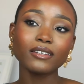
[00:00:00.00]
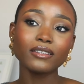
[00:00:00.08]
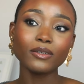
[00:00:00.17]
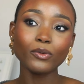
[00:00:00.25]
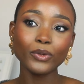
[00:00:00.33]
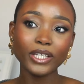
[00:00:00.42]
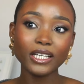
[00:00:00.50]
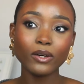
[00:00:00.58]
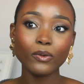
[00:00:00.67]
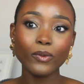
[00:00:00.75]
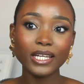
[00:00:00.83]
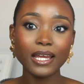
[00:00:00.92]
the week
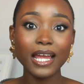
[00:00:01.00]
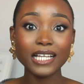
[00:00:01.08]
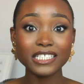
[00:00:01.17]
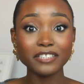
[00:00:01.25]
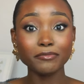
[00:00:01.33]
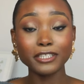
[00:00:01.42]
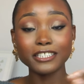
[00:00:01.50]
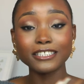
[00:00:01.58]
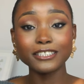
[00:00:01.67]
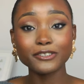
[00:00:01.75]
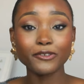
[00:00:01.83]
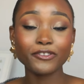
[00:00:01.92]
when I actually made the
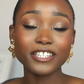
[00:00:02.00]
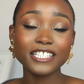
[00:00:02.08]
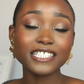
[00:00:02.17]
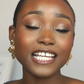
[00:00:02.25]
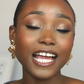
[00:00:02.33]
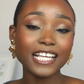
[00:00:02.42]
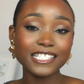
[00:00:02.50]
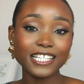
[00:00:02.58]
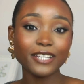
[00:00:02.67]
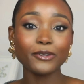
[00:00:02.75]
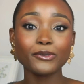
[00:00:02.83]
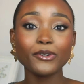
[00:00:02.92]
list of things that I
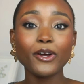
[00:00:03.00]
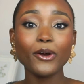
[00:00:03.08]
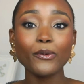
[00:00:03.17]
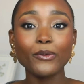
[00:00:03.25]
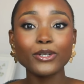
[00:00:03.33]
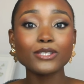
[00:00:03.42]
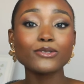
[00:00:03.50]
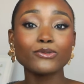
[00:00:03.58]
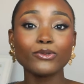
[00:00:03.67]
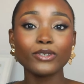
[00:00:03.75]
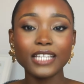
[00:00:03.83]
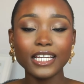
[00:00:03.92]
said I would want
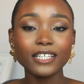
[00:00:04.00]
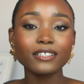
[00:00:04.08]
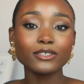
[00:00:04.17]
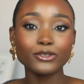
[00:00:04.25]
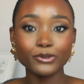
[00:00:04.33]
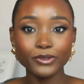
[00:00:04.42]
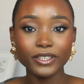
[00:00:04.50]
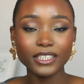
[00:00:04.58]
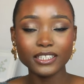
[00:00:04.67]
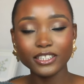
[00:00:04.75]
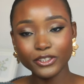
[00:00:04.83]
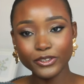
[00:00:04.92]
to, like, do
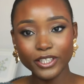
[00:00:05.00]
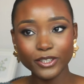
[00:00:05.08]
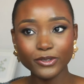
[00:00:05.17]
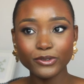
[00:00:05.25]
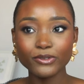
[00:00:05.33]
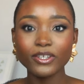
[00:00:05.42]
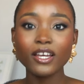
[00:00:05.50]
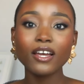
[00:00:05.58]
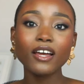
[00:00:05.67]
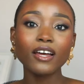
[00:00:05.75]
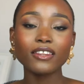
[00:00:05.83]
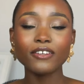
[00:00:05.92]
in the new year. So
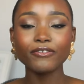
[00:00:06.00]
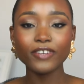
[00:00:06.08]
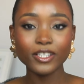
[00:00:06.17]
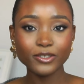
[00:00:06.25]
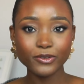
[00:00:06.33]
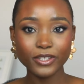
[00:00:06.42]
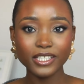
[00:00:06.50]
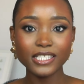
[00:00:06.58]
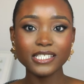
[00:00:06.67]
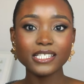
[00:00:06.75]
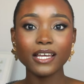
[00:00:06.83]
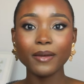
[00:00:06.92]
the first one
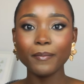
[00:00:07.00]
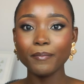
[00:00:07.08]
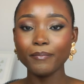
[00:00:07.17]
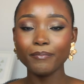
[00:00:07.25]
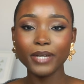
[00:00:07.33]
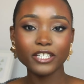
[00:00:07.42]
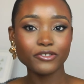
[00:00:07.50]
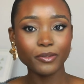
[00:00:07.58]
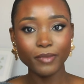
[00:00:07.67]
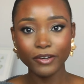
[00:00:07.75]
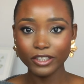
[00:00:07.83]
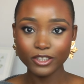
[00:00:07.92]
is
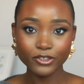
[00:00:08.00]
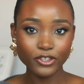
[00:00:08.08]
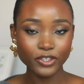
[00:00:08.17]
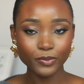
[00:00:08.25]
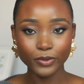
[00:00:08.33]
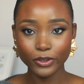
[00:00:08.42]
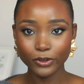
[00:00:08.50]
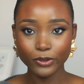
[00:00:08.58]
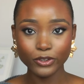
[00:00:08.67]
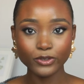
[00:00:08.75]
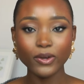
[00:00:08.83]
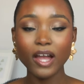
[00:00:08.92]
bettering my relationship with
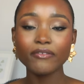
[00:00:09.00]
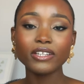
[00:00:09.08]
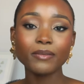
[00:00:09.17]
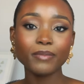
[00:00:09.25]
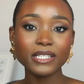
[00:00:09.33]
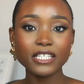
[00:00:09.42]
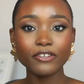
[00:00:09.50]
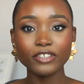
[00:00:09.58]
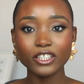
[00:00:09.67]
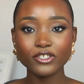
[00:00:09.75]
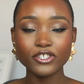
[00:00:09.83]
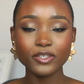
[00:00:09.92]
God. So having a better
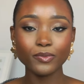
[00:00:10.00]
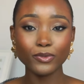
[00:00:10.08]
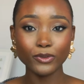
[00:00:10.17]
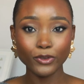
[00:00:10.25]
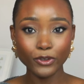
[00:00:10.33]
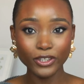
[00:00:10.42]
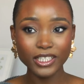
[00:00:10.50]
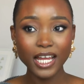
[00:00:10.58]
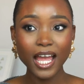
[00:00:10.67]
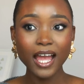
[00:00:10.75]
relationship with God.